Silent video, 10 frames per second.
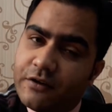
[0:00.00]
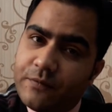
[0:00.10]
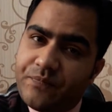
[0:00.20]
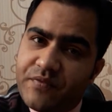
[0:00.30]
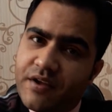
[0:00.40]
law.
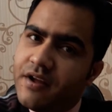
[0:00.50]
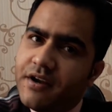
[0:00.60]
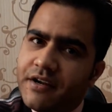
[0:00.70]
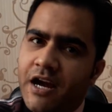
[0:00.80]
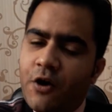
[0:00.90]

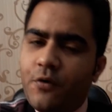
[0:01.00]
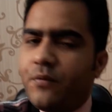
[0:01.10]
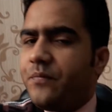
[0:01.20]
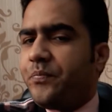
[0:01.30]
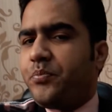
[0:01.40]
Now
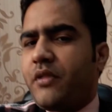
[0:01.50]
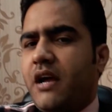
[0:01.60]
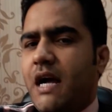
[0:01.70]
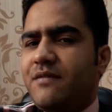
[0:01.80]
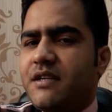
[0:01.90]

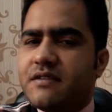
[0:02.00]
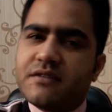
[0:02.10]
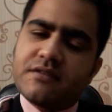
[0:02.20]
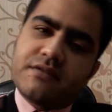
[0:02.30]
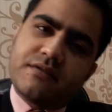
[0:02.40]
I will
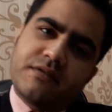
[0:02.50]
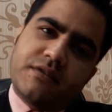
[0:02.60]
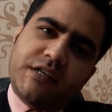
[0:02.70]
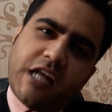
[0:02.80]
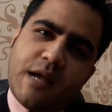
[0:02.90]
discuss
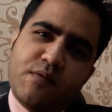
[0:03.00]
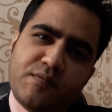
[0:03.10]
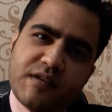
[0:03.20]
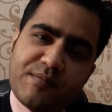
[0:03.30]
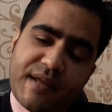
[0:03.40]
time
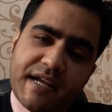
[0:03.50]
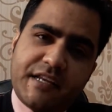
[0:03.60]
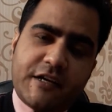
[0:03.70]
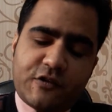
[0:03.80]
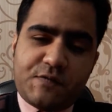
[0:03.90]
of supply in
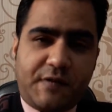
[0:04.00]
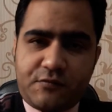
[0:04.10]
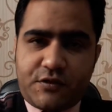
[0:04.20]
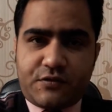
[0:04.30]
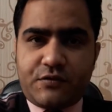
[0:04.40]
case of
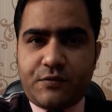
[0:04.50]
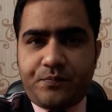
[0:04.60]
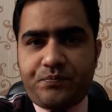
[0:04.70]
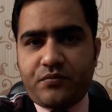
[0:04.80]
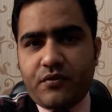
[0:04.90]
vouchers.
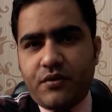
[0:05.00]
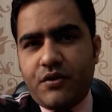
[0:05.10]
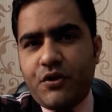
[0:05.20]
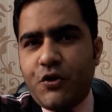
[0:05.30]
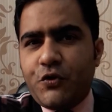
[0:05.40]

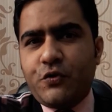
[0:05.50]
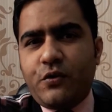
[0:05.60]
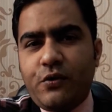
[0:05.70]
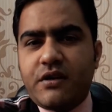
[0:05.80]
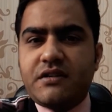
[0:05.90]
You
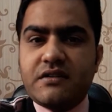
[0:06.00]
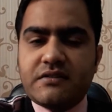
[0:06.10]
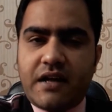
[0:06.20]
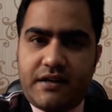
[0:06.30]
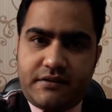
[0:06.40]
all
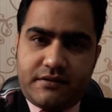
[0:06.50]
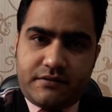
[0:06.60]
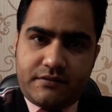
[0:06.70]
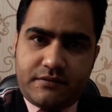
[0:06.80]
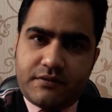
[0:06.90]
understand
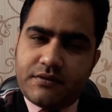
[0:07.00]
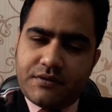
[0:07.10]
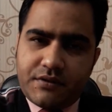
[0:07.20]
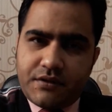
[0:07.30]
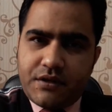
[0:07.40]

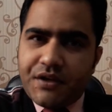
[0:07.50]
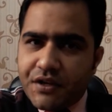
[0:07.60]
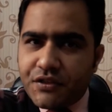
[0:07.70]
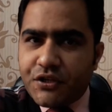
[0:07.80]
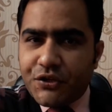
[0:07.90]

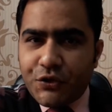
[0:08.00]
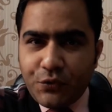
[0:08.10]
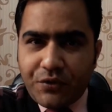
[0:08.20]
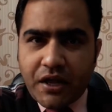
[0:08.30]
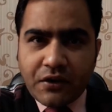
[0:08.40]
in the
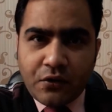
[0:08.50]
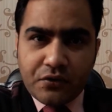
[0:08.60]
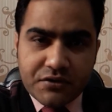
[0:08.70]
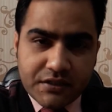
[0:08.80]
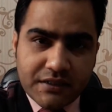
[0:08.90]
new
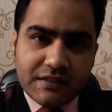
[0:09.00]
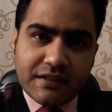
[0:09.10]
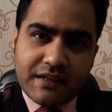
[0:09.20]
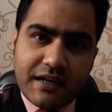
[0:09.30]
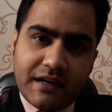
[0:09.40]
technological
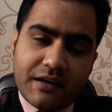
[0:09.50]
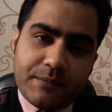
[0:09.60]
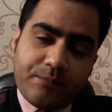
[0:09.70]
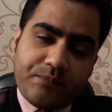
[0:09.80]
era,